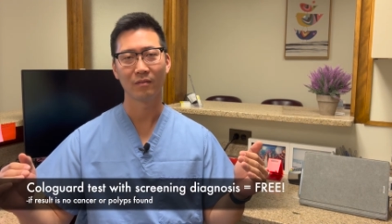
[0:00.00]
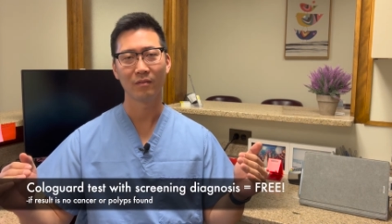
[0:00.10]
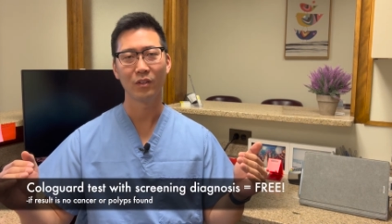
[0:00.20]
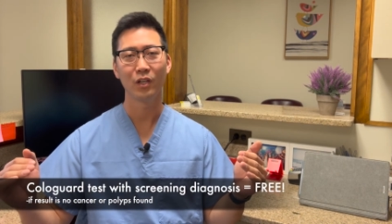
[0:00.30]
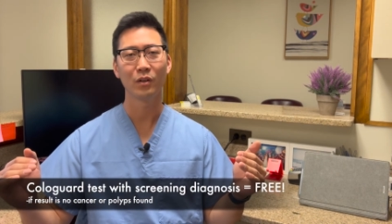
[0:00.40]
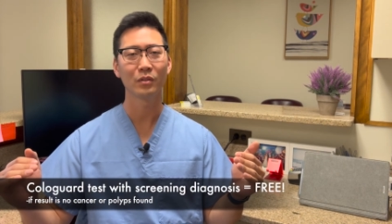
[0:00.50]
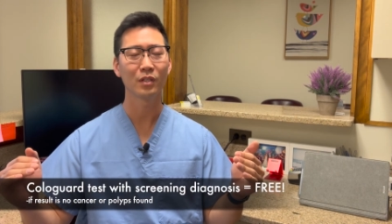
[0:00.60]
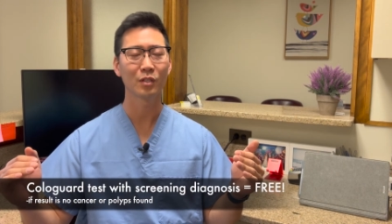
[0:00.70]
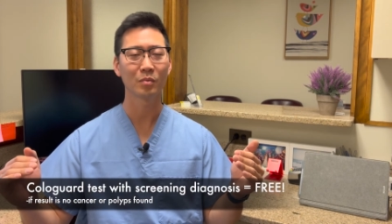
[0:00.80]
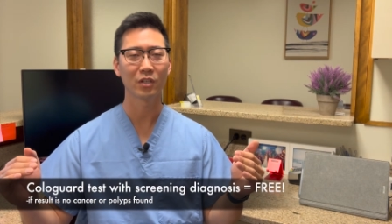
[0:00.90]
no
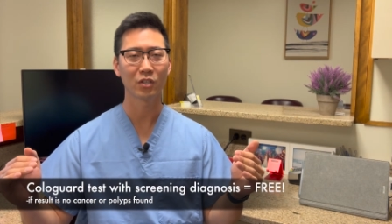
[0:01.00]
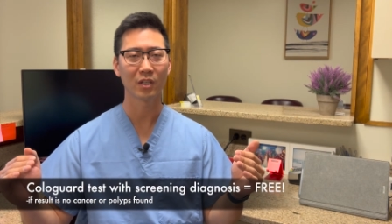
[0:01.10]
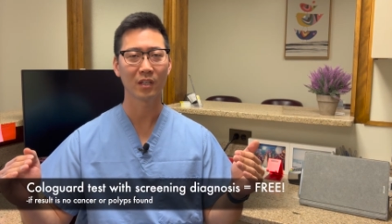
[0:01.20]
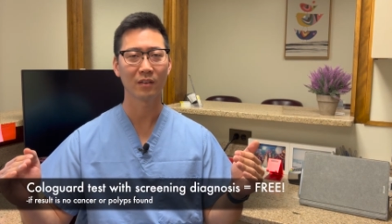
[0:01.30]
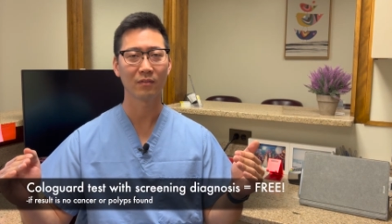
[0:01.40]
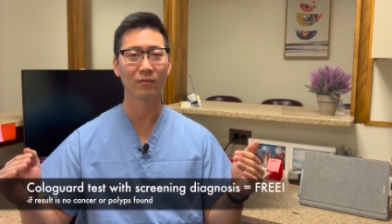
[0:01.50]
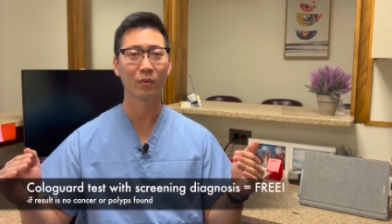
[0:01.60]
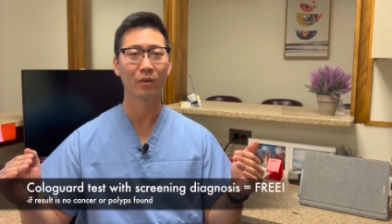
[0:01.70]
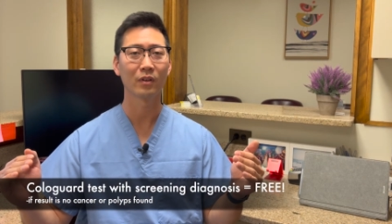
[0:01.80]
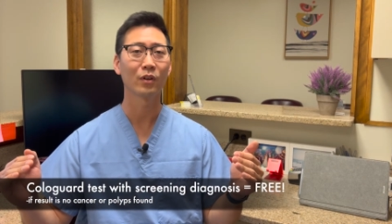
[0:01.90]
suspicion
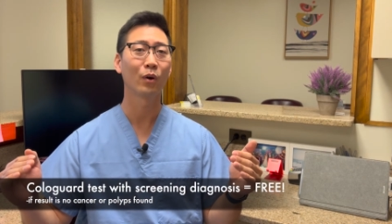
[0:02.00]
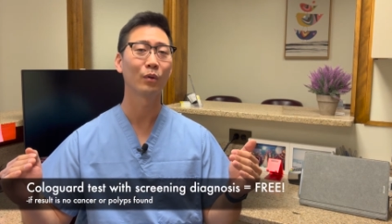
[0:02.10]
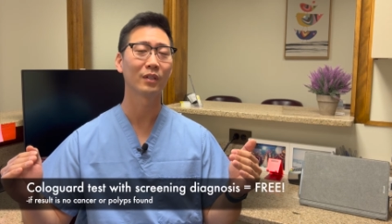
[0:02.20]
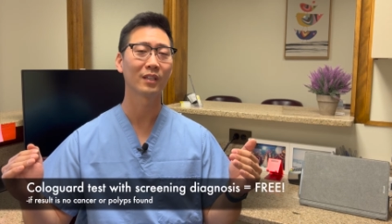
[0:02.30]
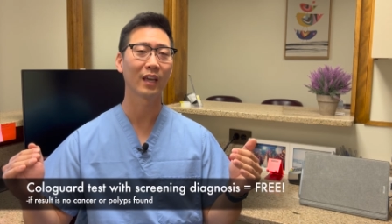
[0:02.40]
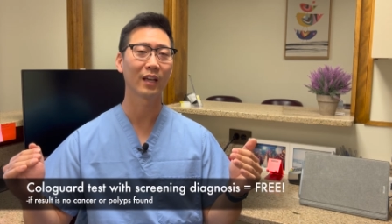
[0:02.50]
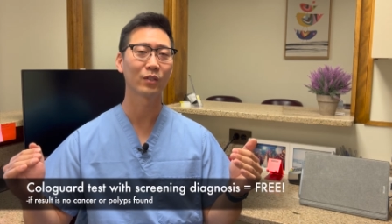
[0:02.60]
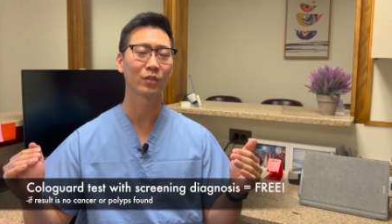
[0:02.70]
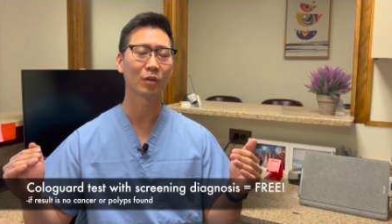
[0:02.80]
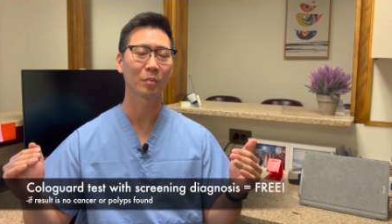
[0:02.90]
for colon
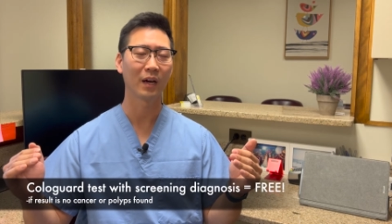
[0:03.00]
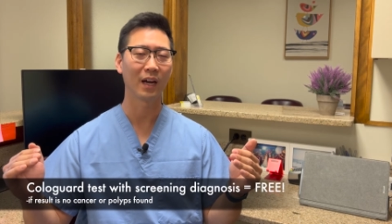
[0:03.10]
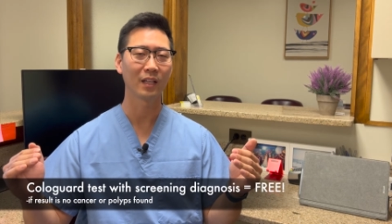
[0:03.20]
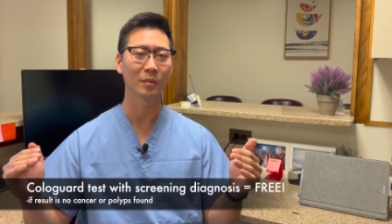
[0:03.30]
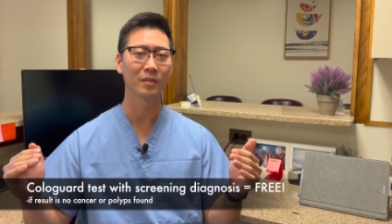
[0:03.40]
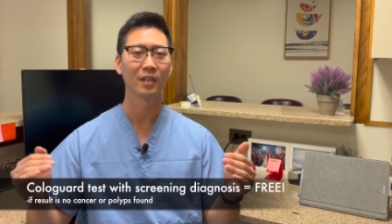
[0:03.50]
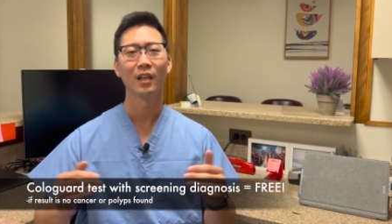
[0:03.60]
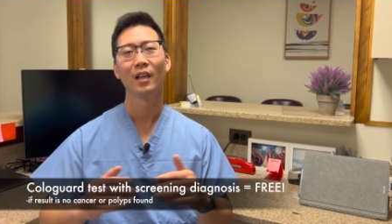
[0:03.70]
cancer or polyps,